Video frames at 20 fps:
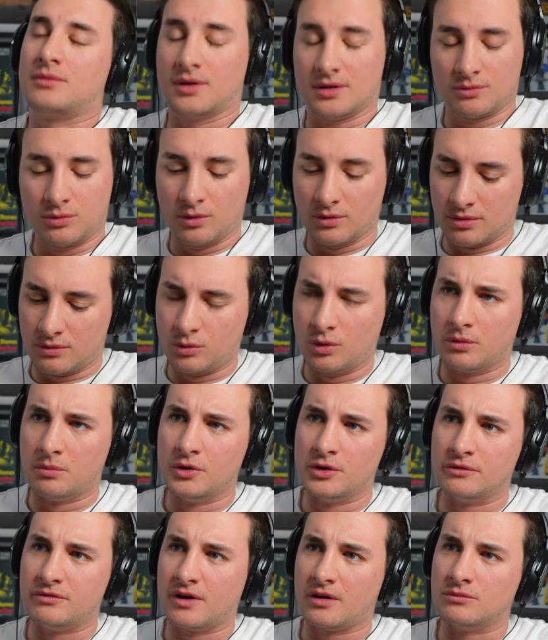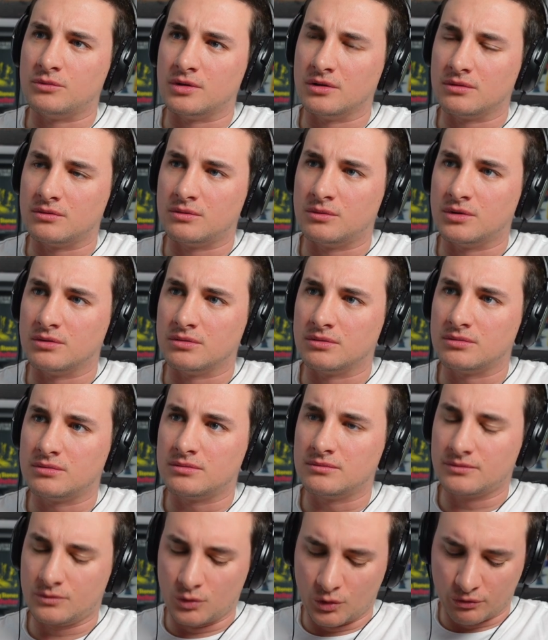We'll we'll move on. We'll we'll
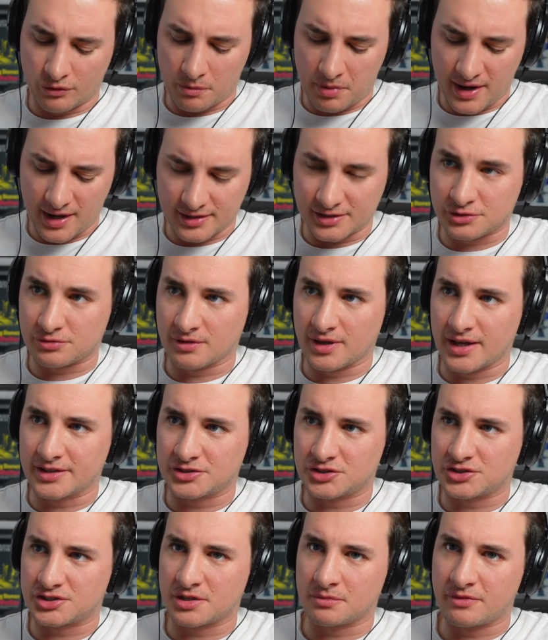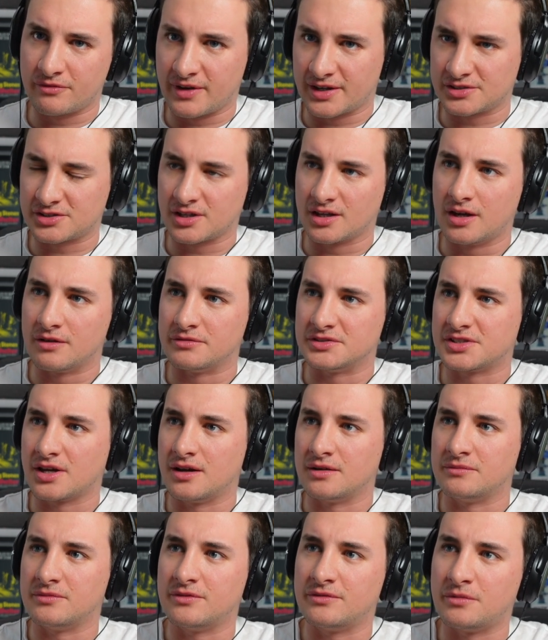we'll repair this relationship eventually over
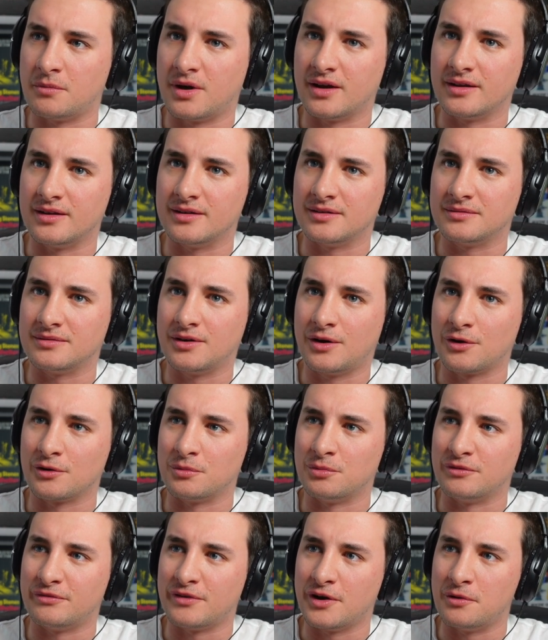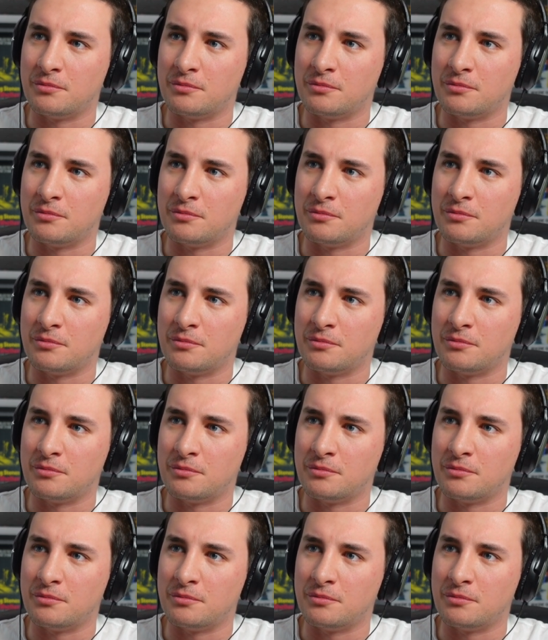time. For my uh, horrible faux